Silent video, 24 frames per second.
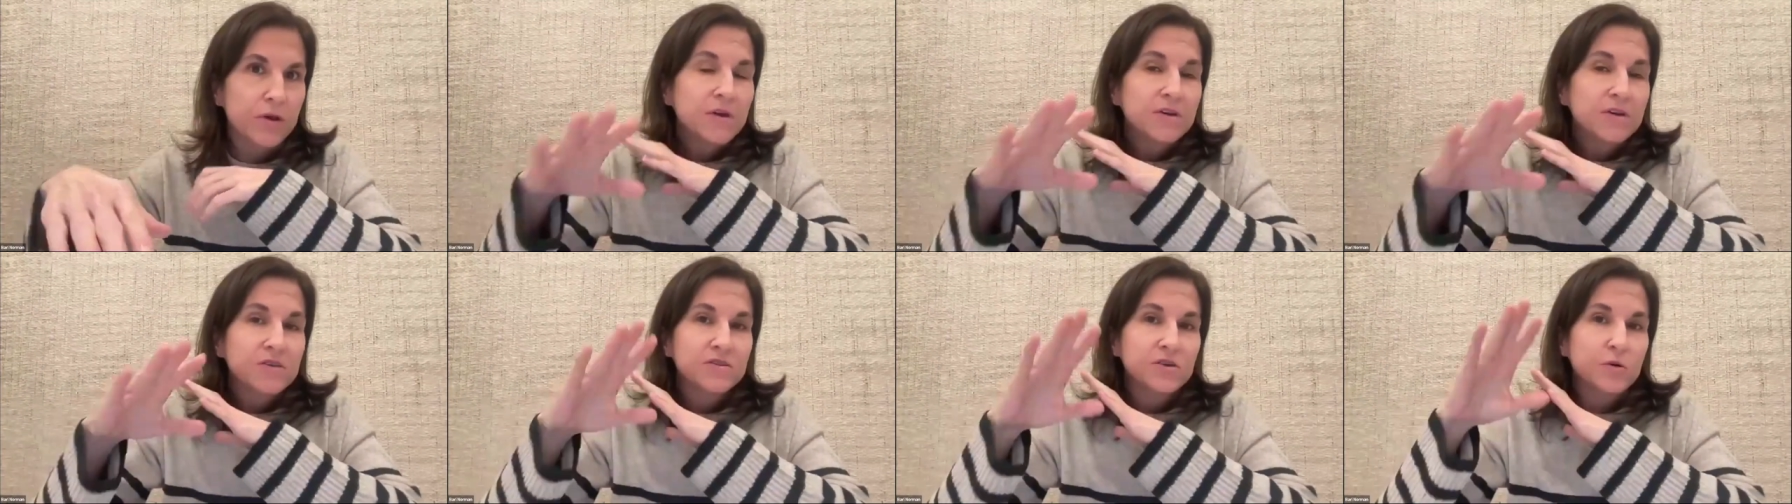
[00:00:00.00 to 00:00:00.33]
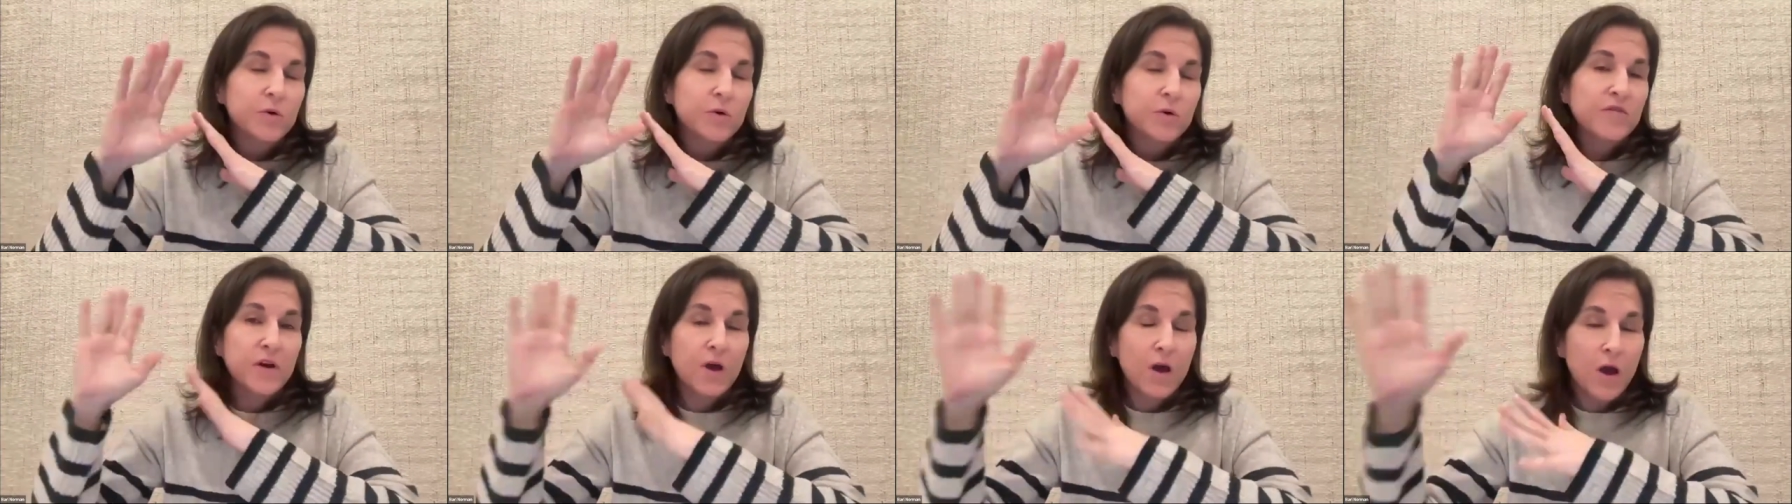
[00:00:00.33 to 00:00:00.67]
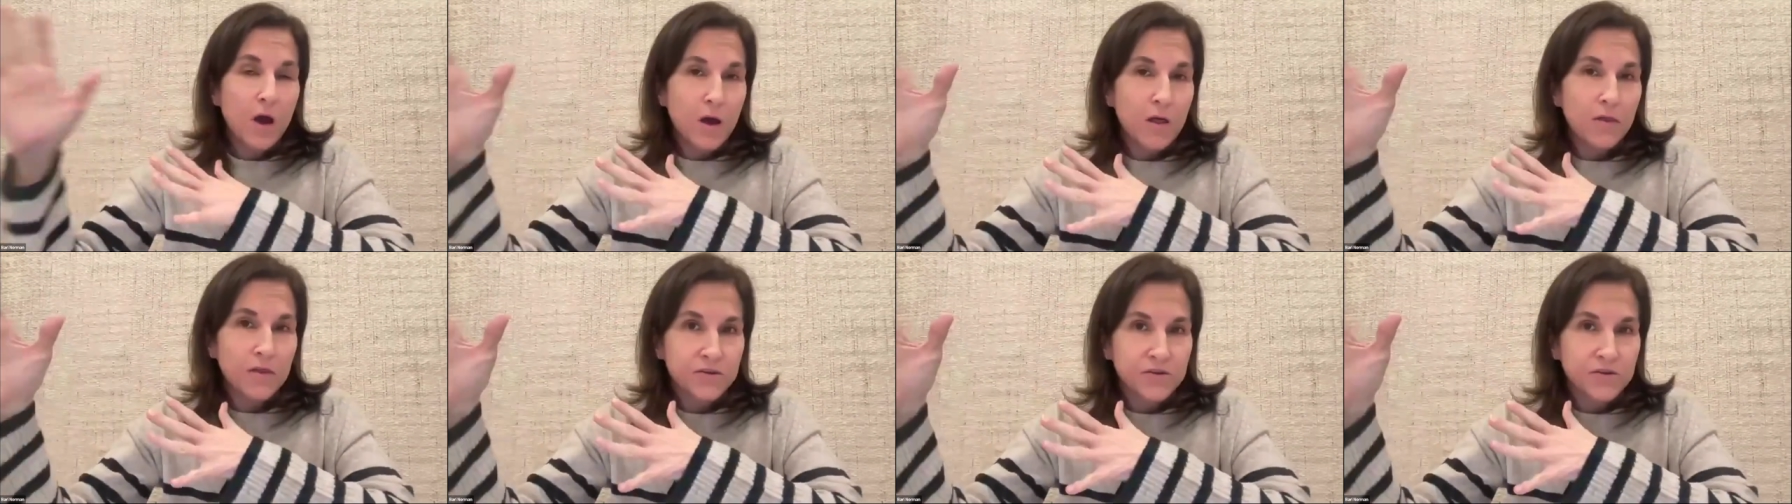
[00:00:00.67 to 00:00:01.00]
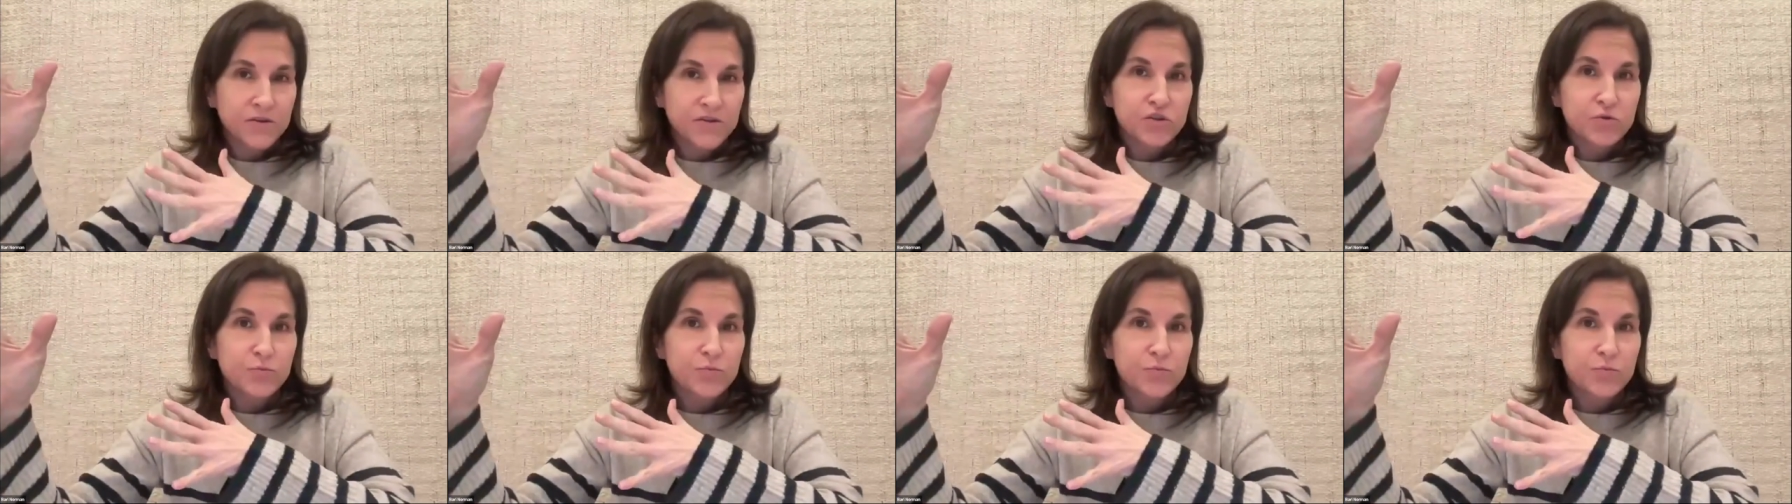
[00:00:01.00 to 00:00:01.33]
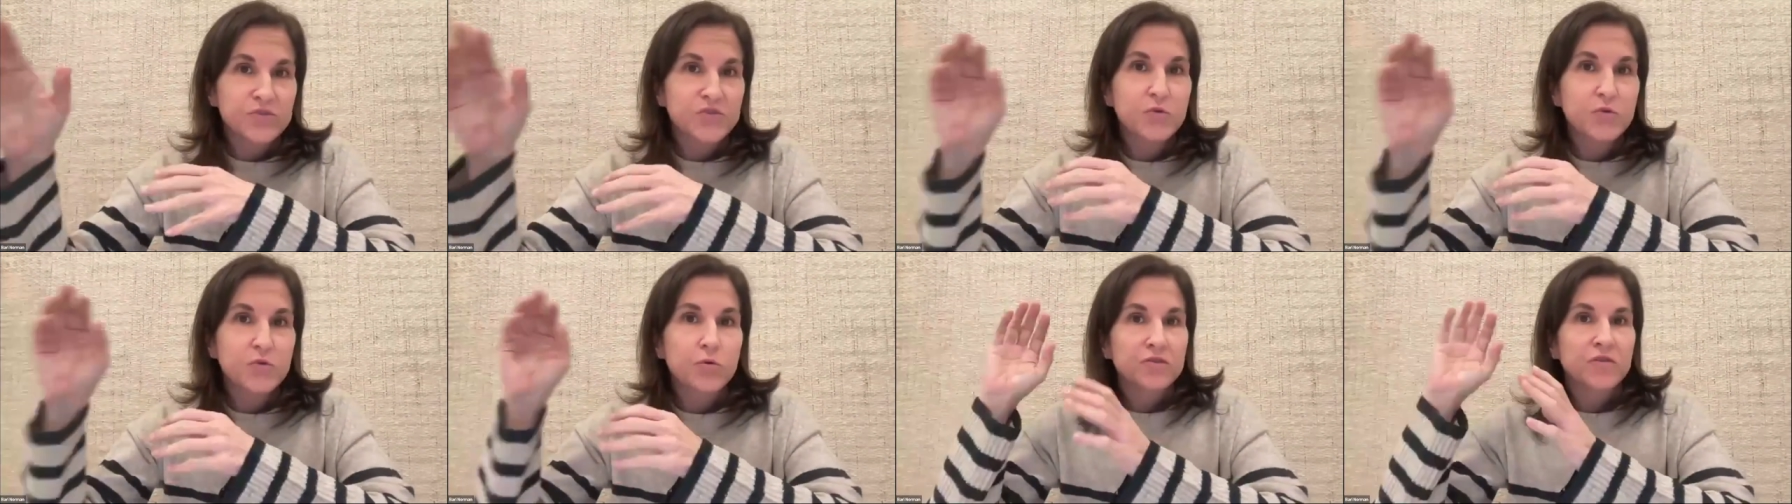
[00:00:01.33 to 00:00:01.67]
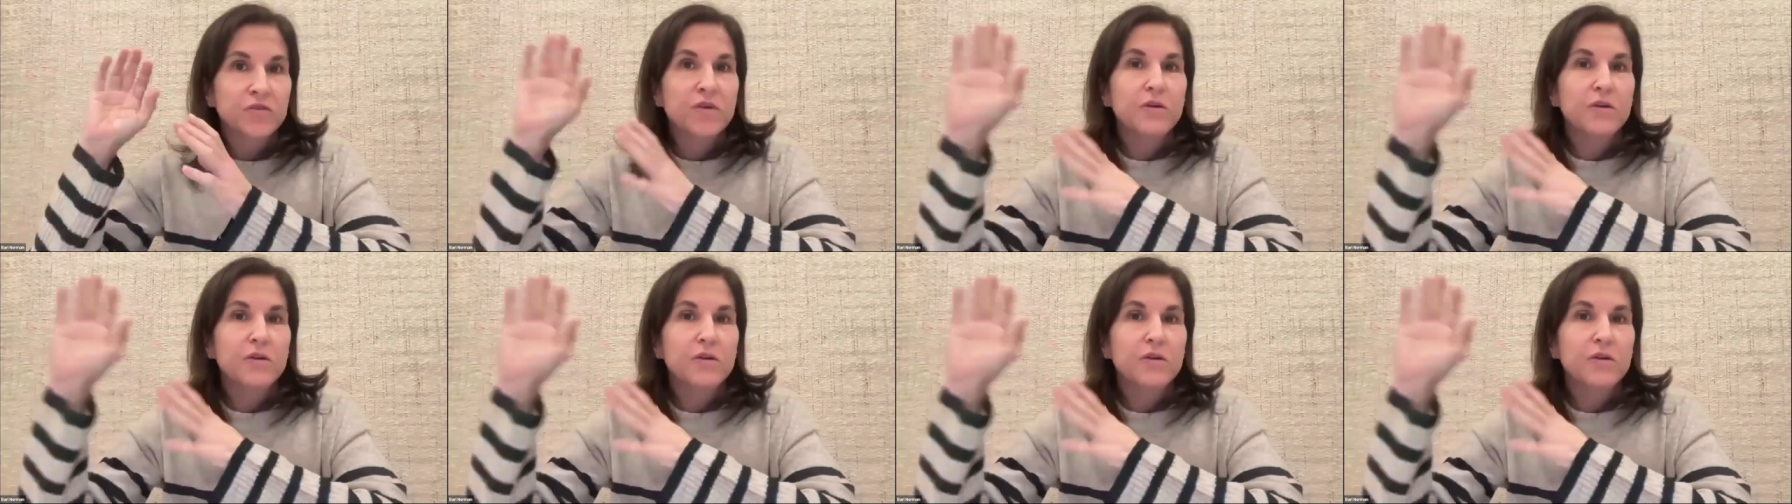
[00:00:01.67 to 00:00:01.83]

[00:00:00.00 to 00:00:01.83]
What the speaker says: So if a college super scores,